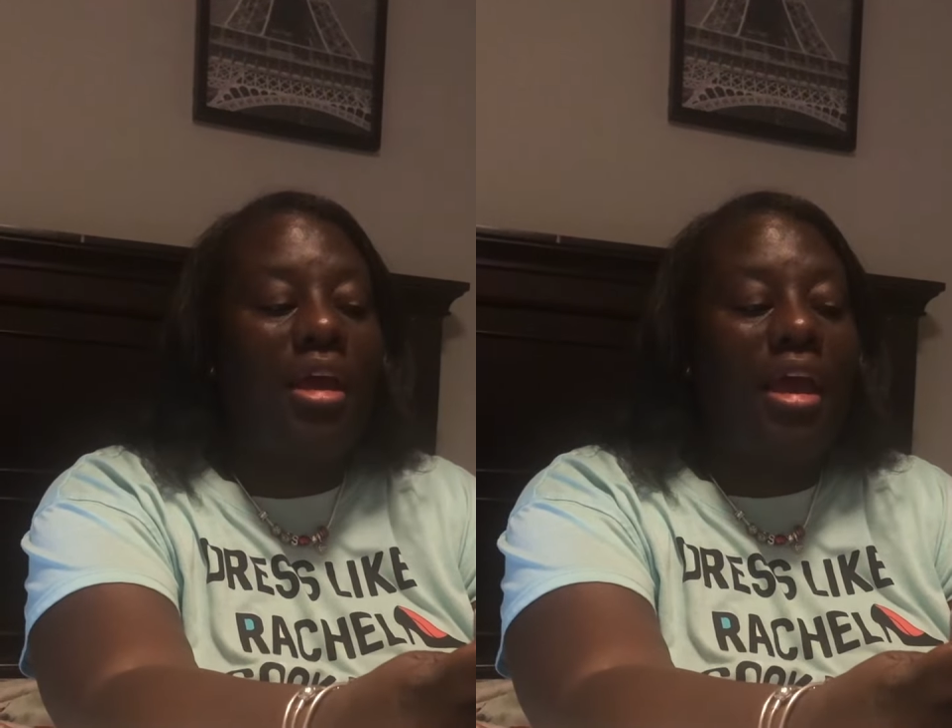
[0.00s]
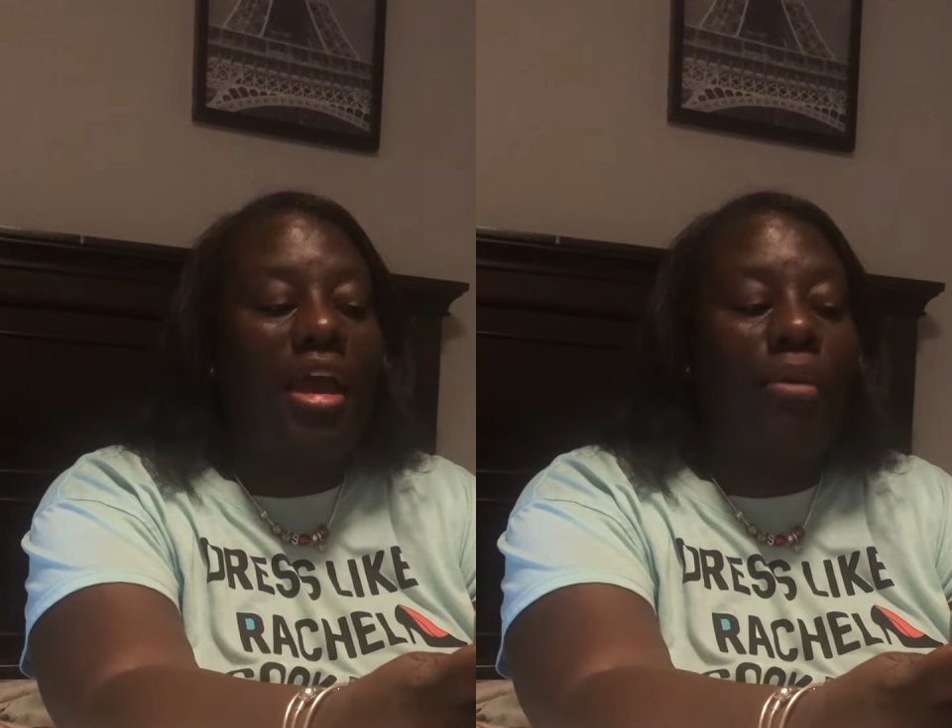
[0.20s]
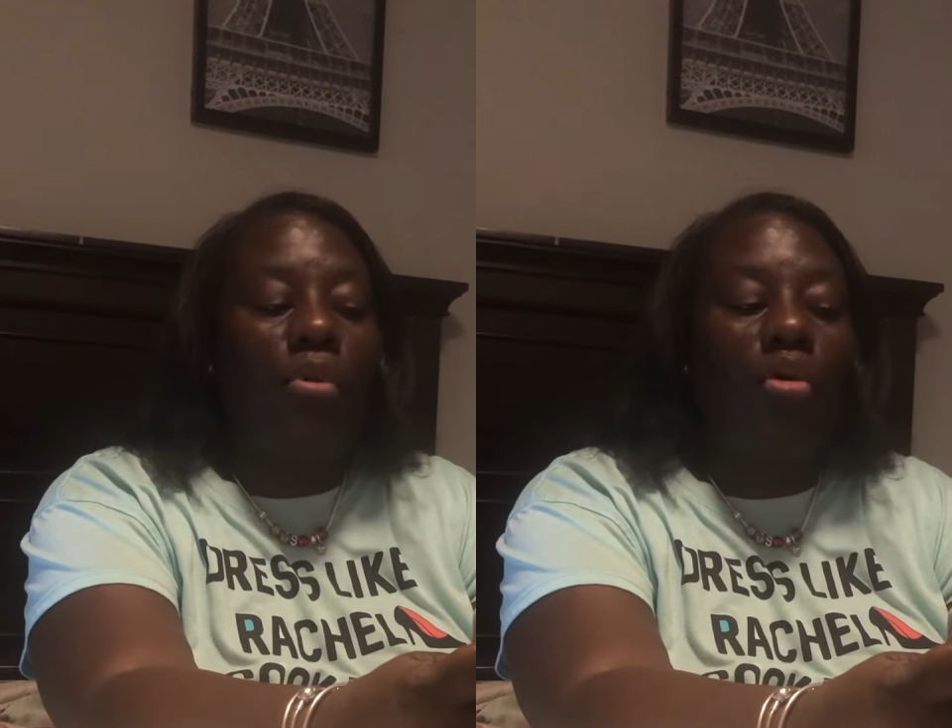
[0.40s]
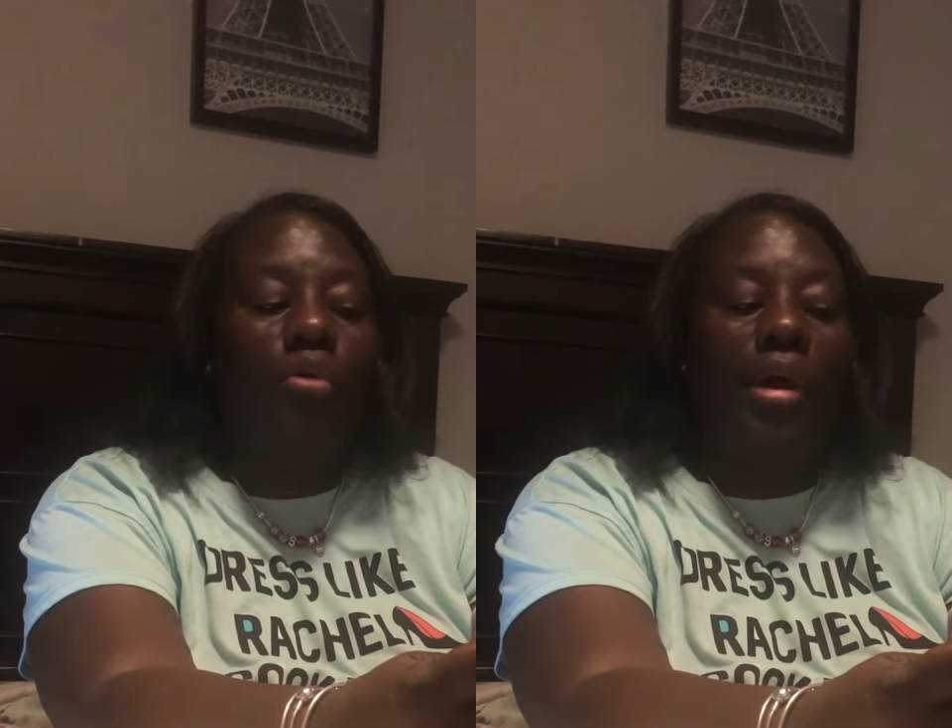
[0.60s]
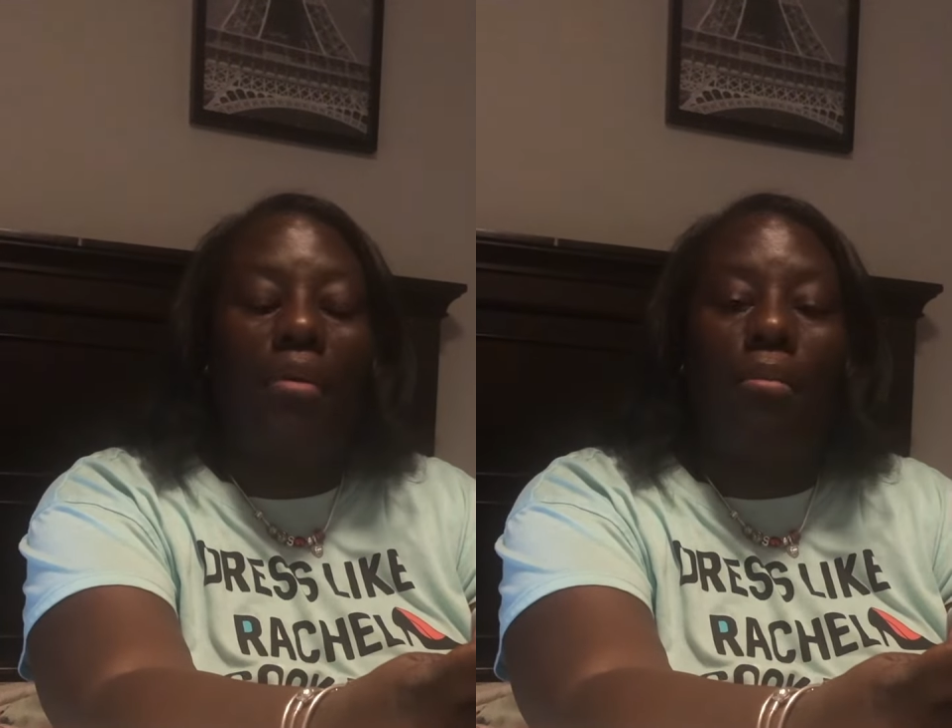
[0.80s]
and
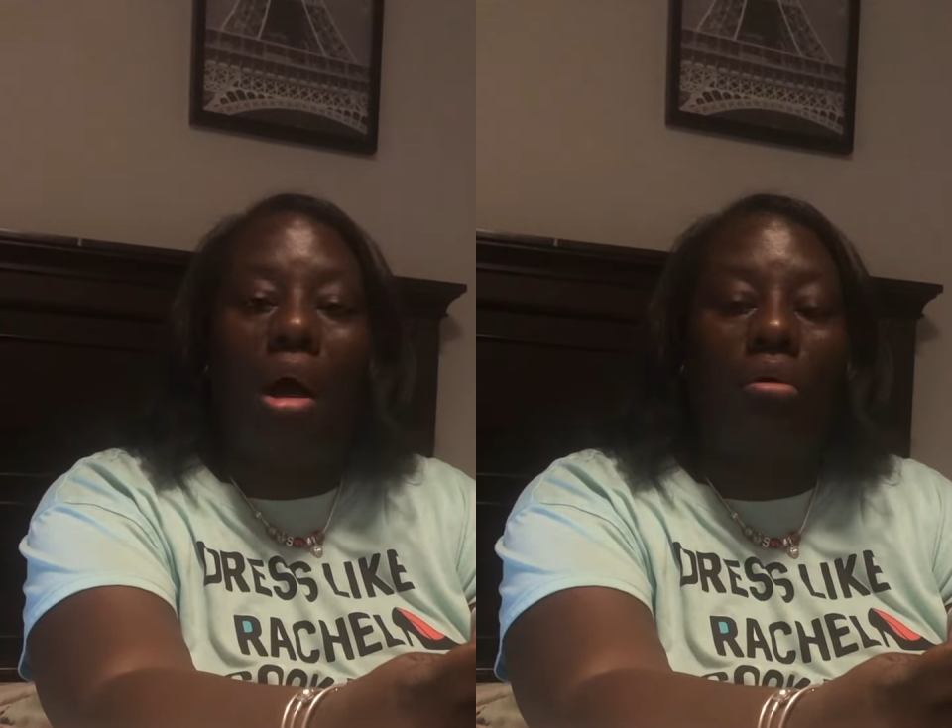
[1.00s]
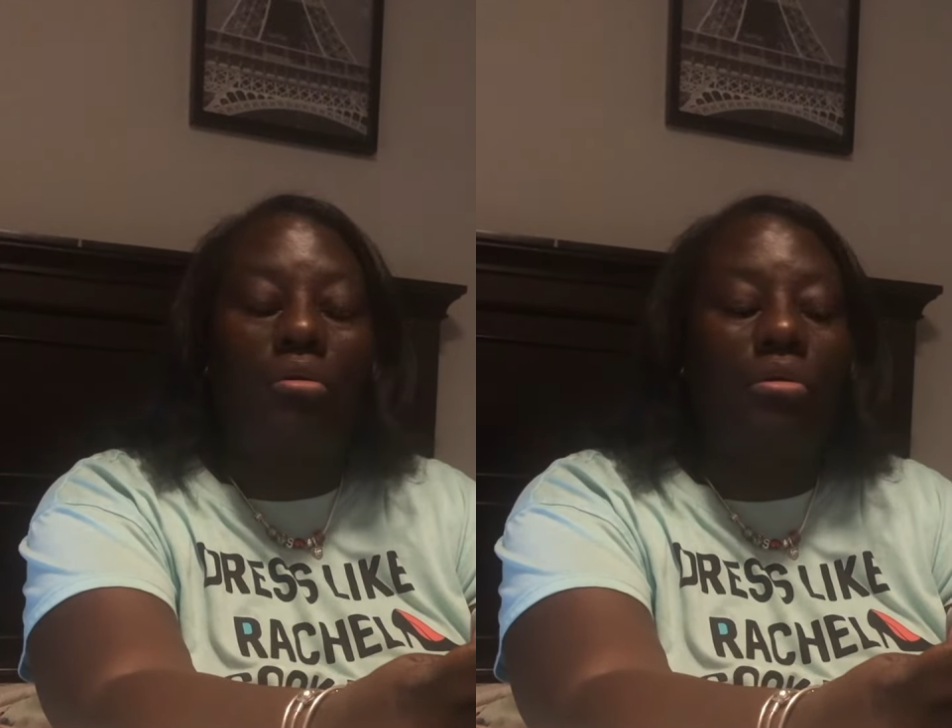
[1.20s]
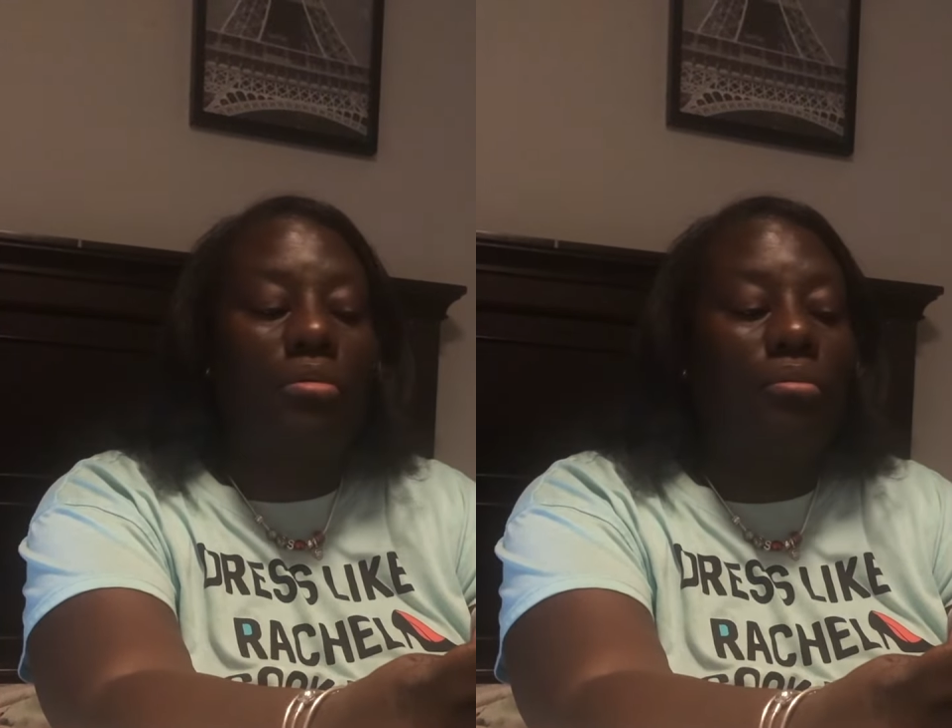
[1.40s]
program models.